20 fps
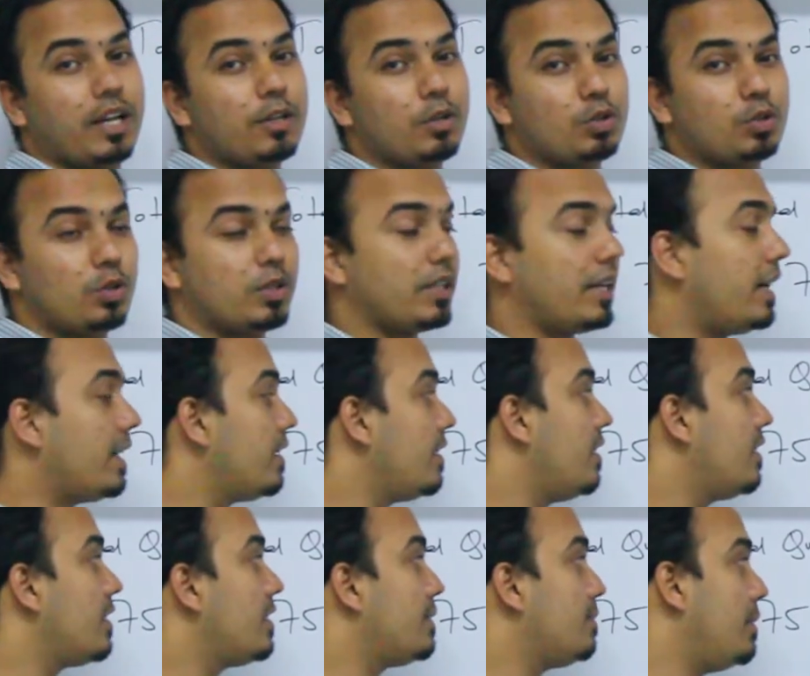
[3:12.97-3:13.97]
that you should get
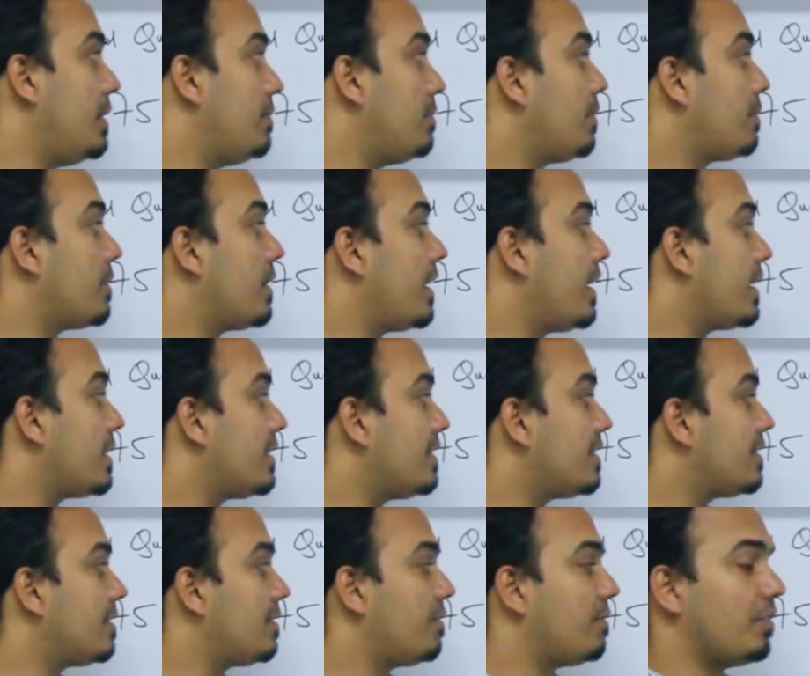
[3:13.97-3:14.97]
here is minimum correct
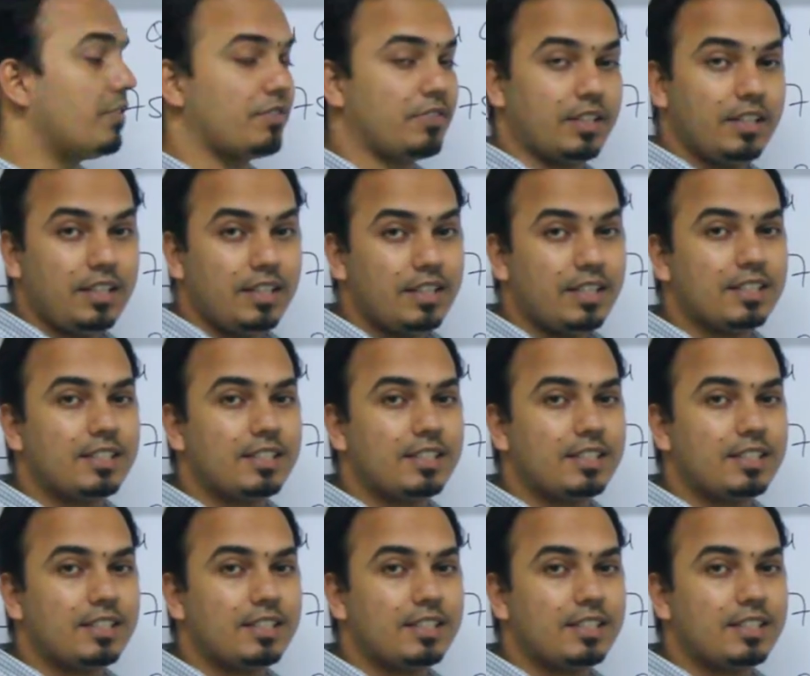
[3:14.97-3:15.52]
is 50.